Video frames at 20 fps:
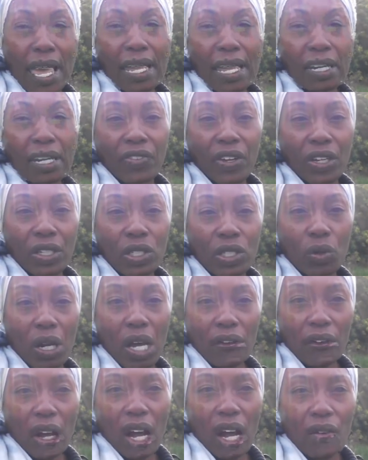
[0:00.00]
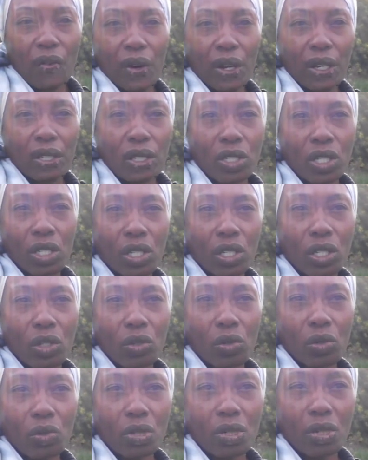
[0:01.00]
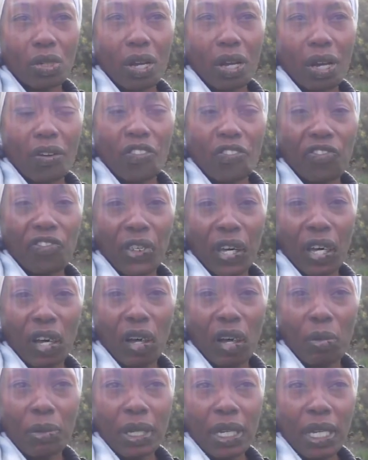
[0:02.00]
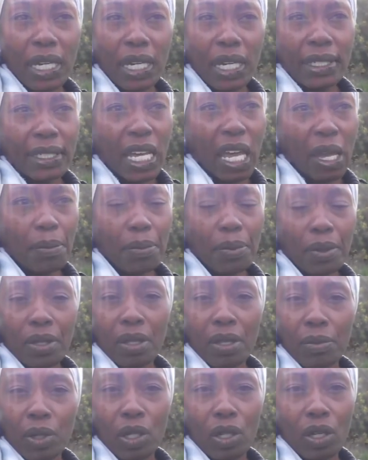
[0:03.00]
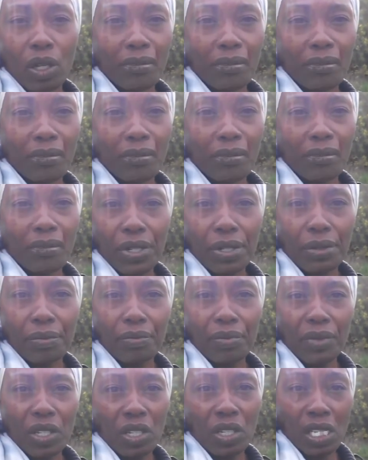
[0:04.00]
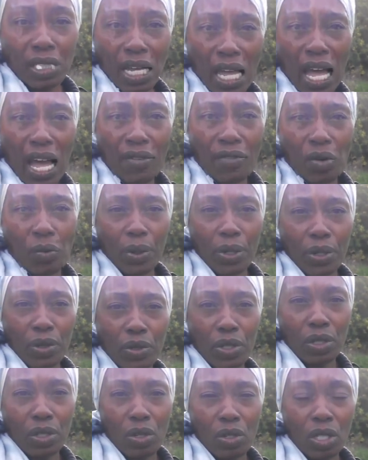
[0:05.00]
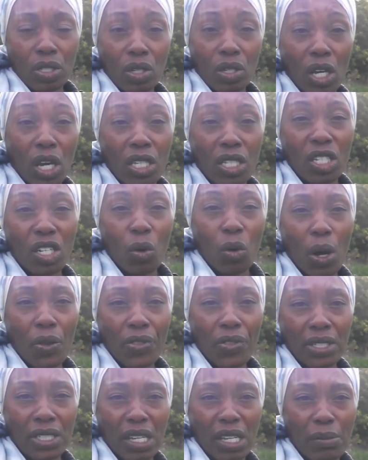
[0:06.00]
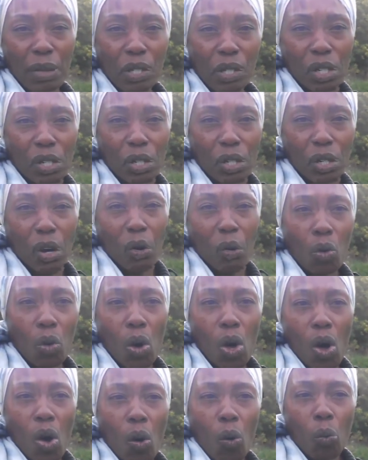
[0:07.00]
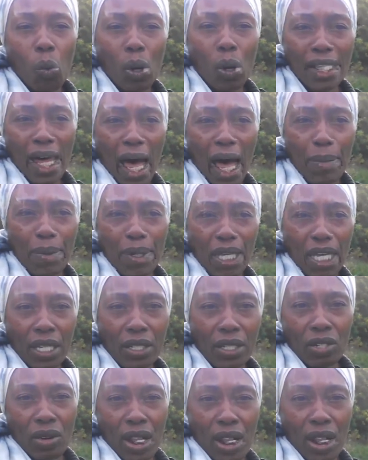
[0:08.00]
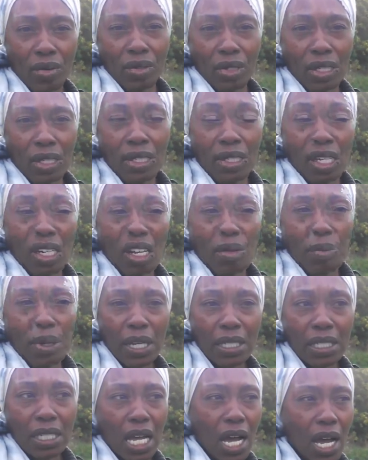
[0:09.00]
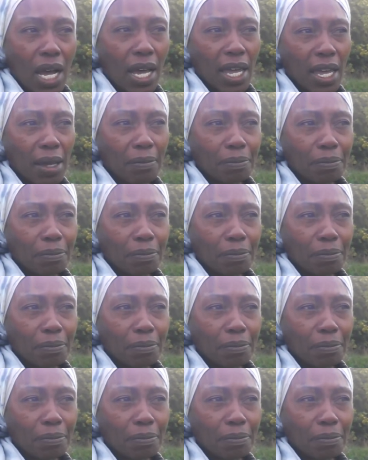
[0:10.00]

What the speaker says: they don't have coverings, to use a film, tape them covered. You need to have your windows and doors, because you don't want the demons to know what's happening in your house. This is going to be a time